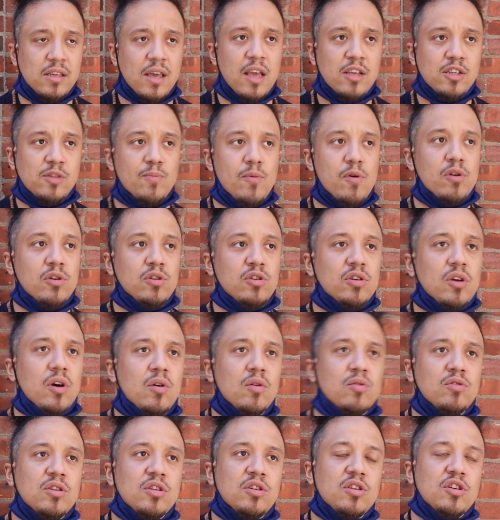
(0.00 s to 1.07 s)
it's more
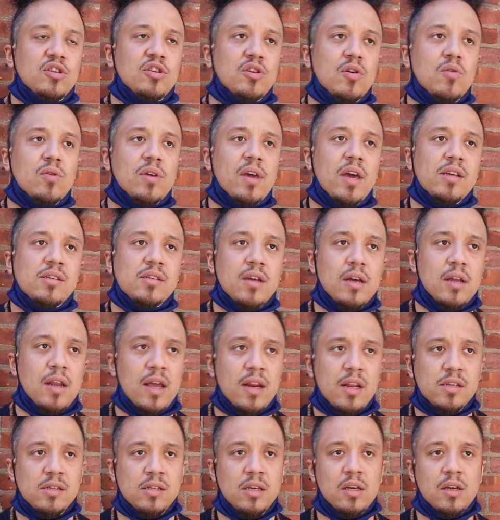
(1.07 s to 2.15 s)
so just to showcase good
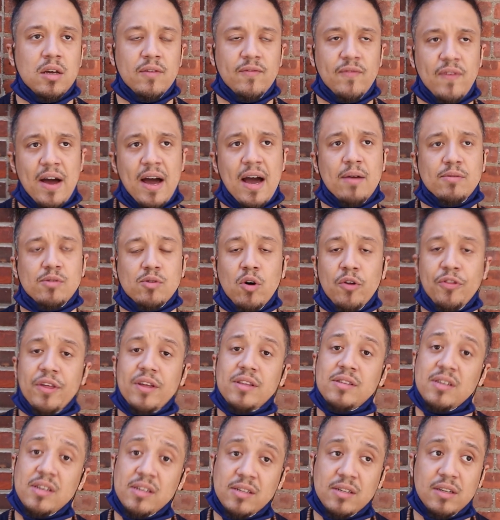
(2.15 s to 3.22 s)
energy, good vibes,
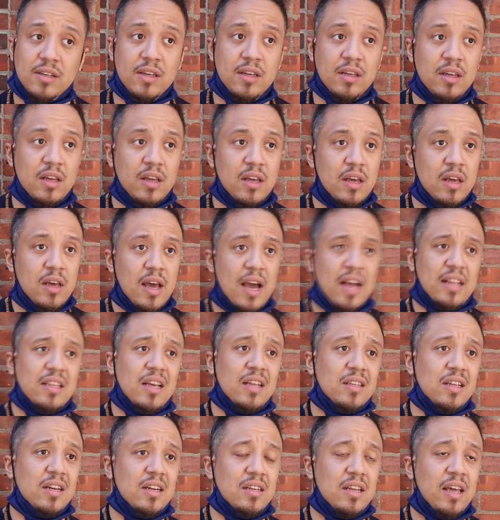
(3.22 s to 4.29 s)
authenticity at the
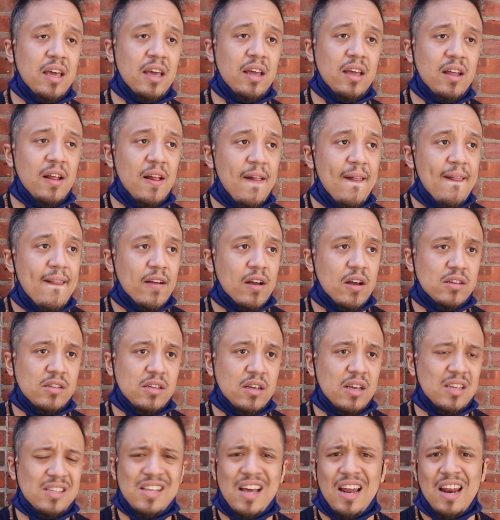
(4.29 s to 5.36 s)
end of the day, because
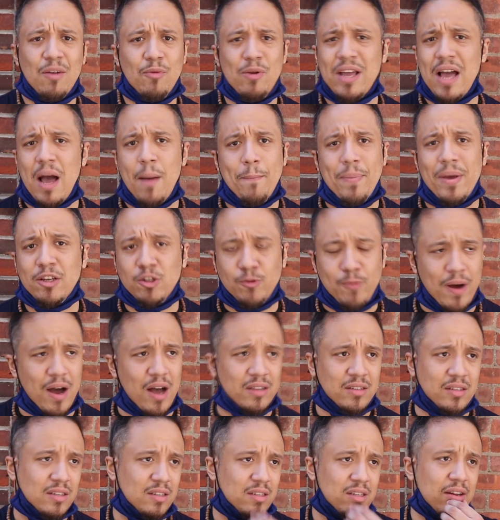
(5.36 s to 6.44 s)
it's not like we got big
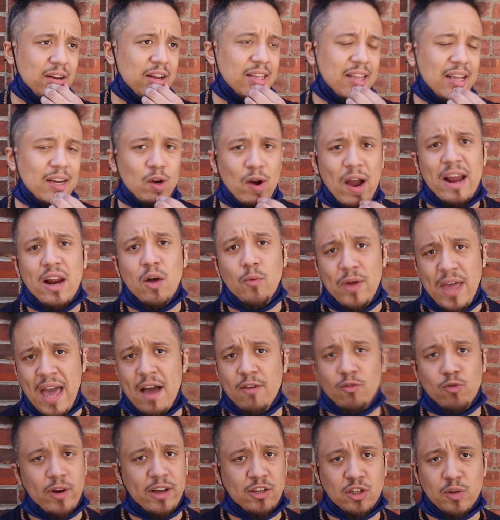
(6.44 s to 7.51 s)
sponsors. Granted, we
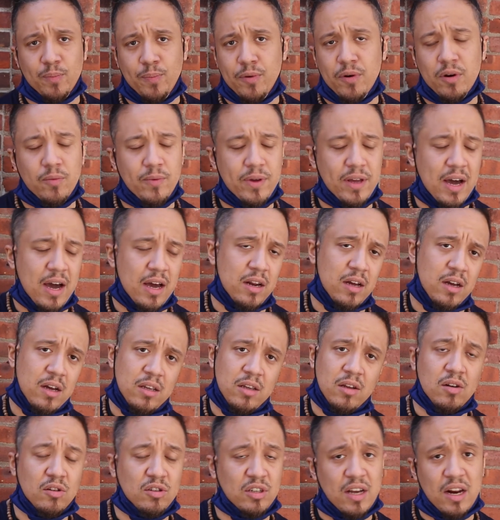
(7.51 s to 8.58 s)
have great support. We got
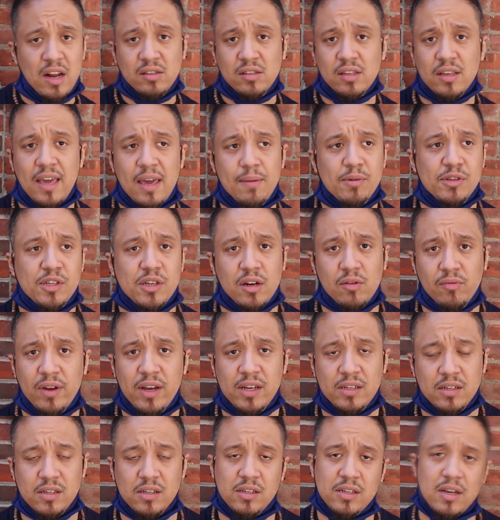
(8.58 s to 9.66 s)
shout outs to Gaming
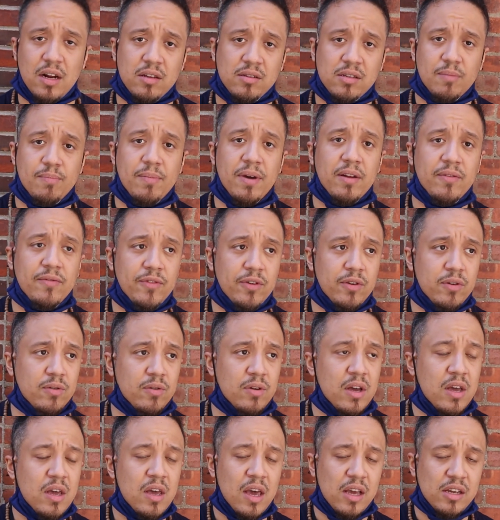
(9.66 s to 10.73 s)
Generation, shout outs to
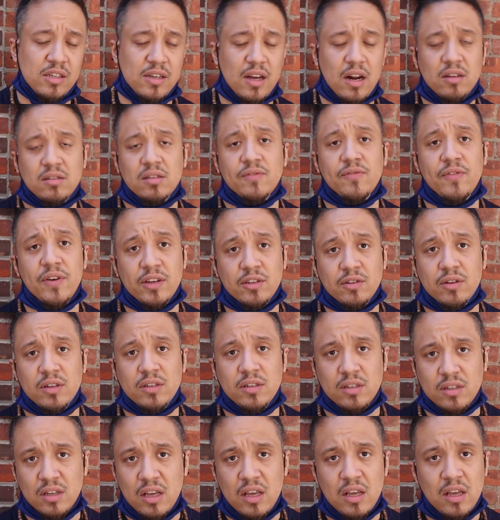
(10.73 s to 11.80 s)
MetaView, and shout outs to
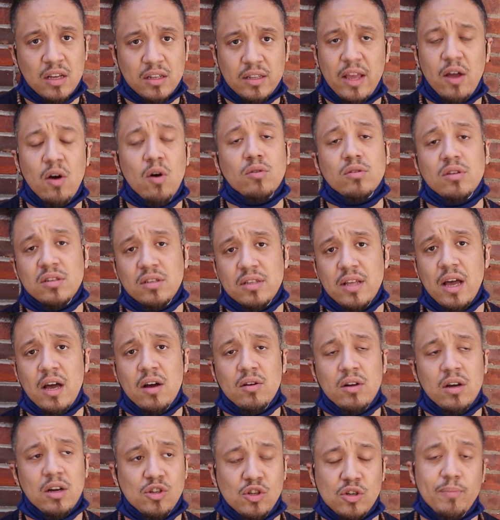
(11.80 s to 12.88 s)
Victrix. They hold us
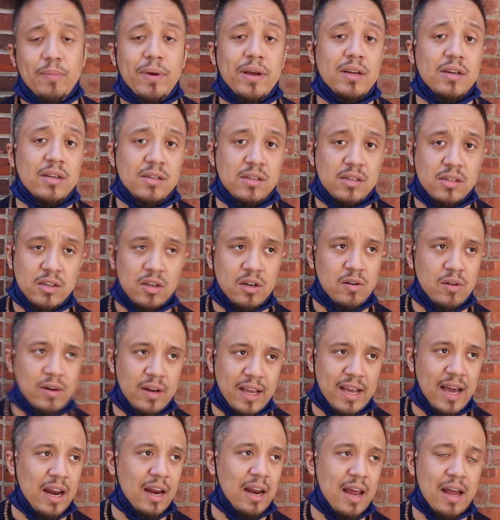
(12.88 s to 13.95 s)
down tremendous,
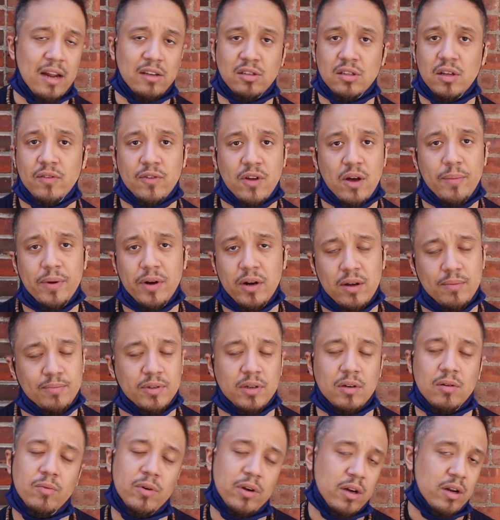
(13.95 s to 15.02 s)
and they got a lot of stuff coming up,
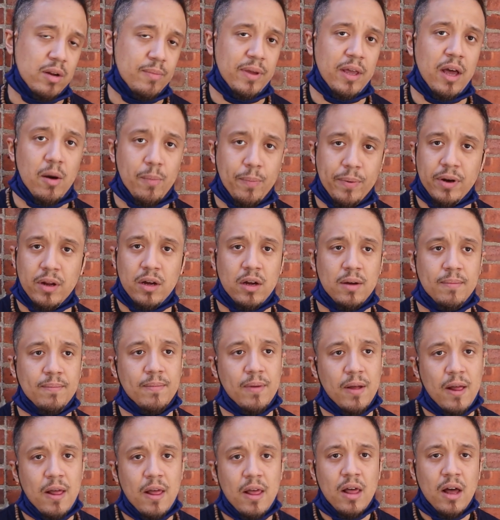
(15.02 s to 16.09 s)
so we're gonna be helping
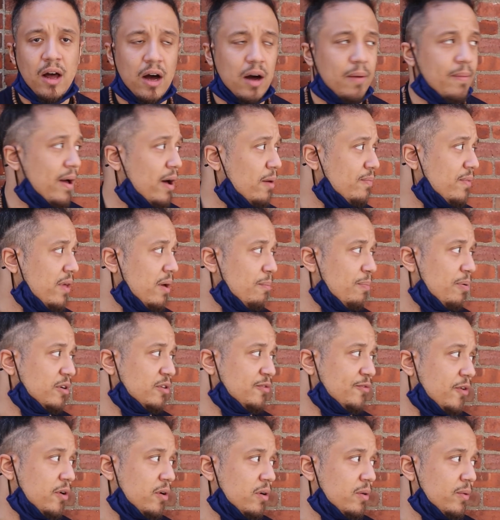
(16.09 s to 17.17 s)
help them
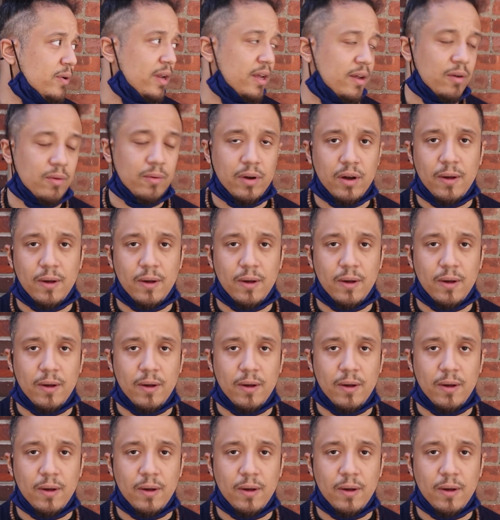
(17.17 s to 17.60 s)
push forward with it.